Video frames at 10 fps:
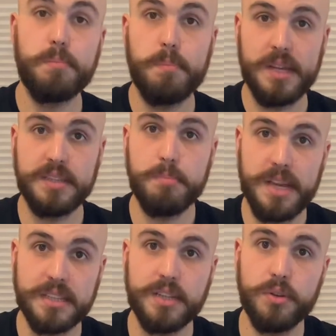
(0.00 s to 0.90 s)
but
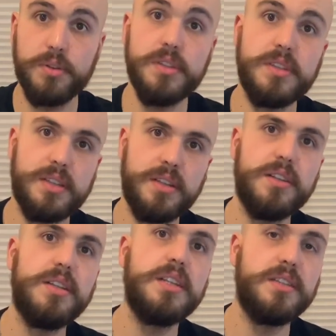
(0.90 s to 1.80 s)
based on
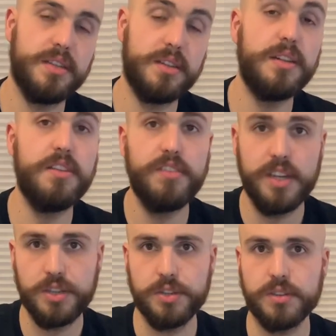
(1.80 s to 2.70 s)
standard
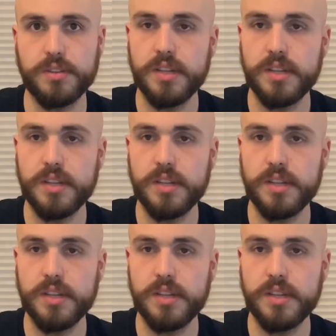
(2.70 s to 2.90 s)
deviation.